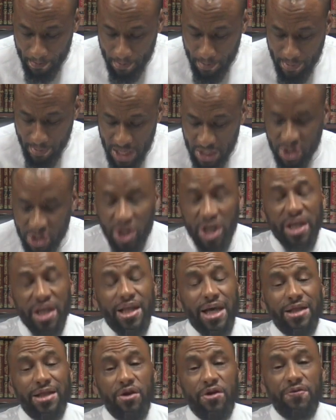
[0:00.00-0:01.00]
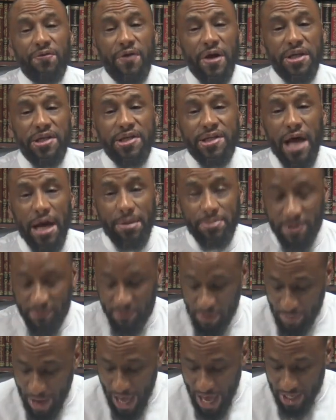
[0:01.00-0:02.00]
mentioning that there's various types of
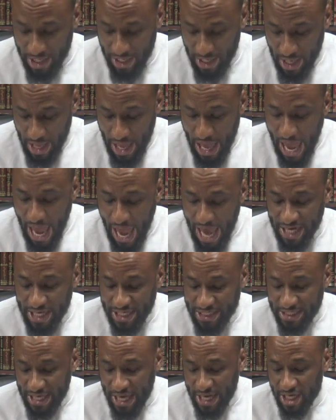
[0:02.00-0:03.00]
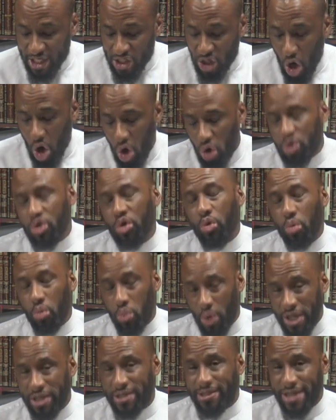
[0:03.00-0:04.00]
ibadah, and he said it
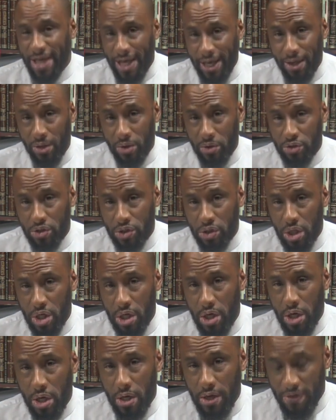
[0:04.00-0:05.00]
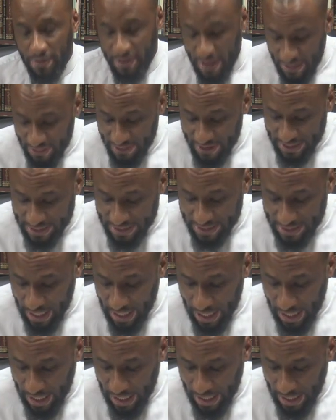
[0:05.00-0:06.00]
also entails that this
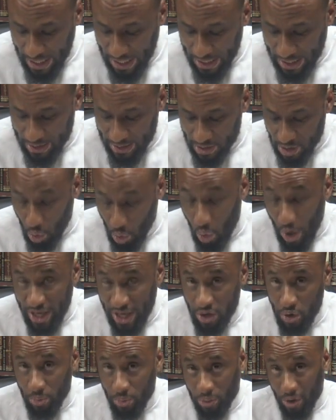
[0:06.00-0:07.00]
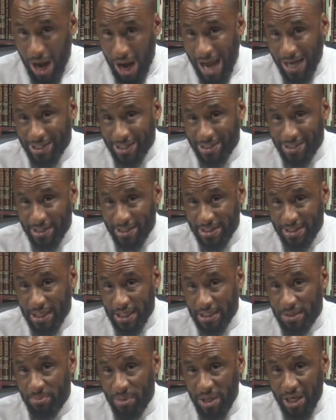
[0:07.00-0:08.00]
uh, the way you practice this
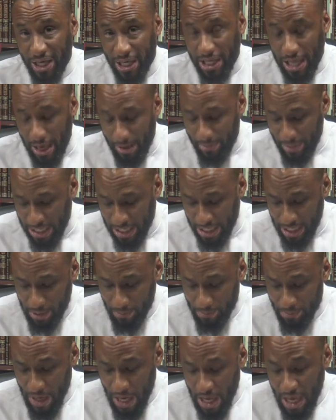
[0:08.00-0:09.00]
tatbik al amali